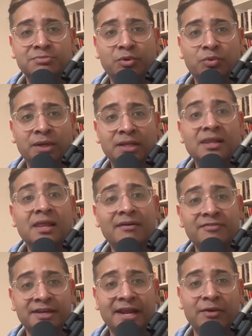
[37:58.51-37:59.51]
But we
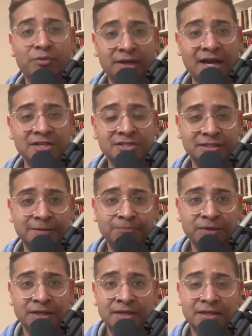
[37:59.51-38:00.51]
love it, and we actually,
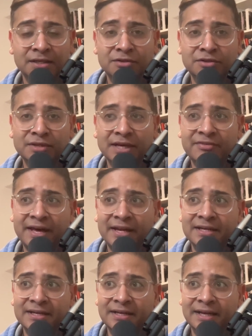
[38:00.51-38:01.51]
New Life had
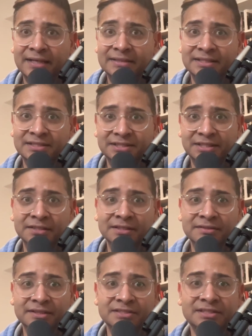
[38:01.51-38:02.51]
the
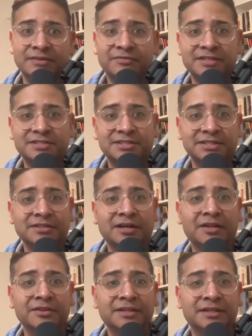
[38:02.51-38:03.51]
seal, the ECFA seal,
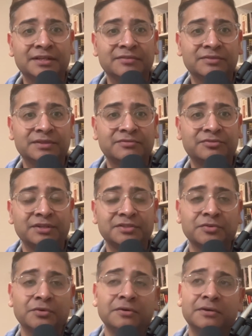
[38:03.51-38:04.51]
on the front
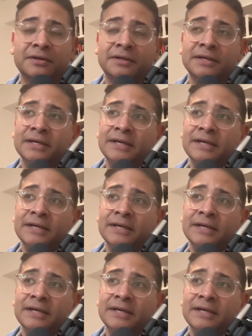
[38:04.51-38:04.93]
door